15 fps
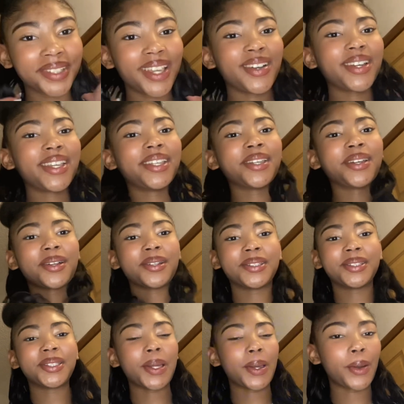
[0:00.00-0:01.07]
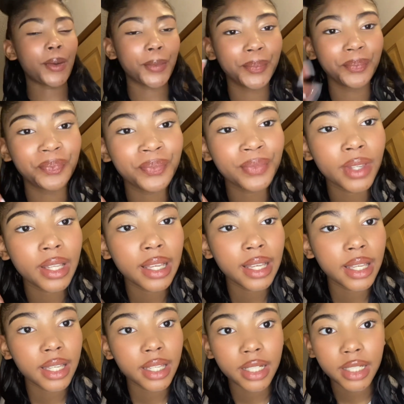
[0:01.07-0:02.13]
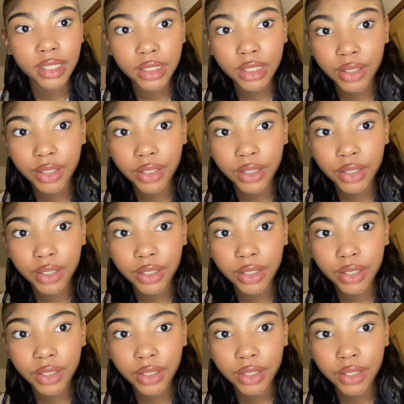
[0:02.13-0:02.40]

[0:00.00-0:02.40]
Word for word: Okay, y'all, so here's